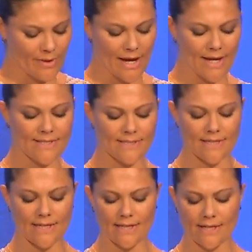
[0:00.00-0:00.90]
I
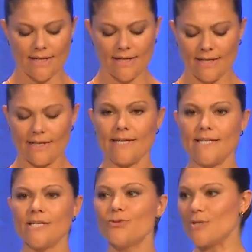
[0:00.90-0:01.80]
see
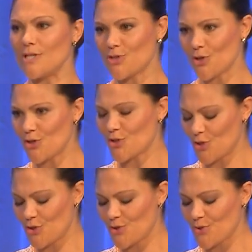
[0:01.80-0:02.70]
leading
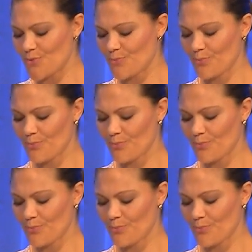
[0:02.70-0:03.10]
researchers,